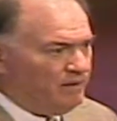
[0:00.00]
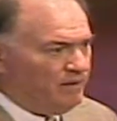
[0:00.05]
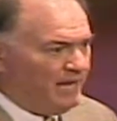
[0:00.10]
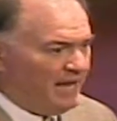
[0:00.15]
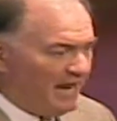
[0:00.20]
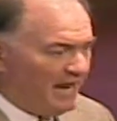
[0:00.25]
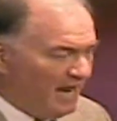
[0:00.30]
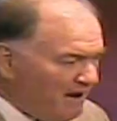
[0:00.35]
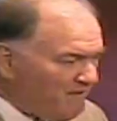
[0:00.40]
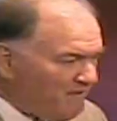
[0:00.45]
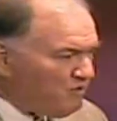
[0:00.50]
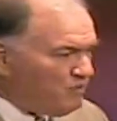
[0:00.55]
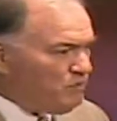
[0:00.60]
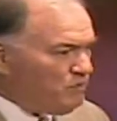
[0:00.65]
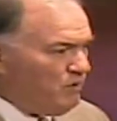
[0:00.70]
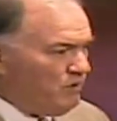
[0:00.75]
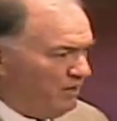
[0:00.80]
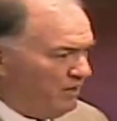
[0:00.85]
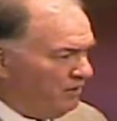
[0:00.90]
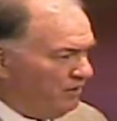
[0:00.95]

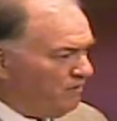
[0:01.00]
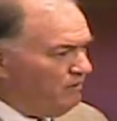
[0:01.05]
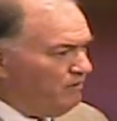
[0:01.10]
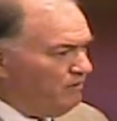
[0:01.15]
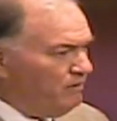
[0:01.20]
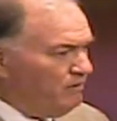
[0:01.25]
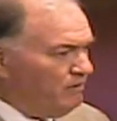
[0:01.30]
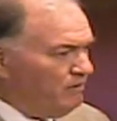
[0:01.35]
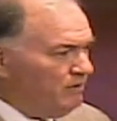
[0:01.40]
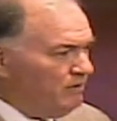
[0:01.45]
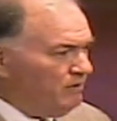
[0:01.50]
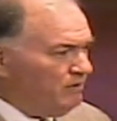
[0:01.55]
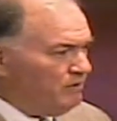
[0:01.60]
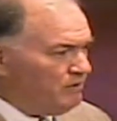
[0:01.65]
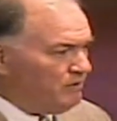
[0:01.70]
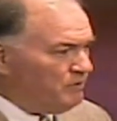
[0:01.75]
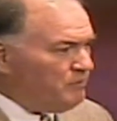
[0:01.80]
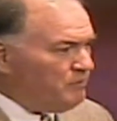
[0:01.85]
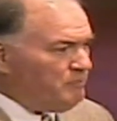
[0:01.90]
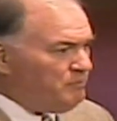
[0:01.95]
everywhere to
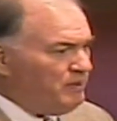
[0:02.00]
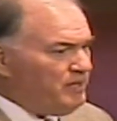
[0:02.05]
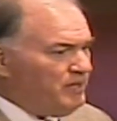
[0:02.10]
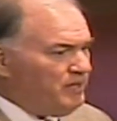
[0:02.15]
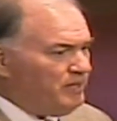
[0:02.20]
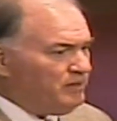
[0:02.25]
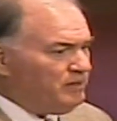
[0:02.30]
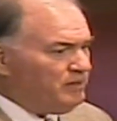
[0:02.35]
repent.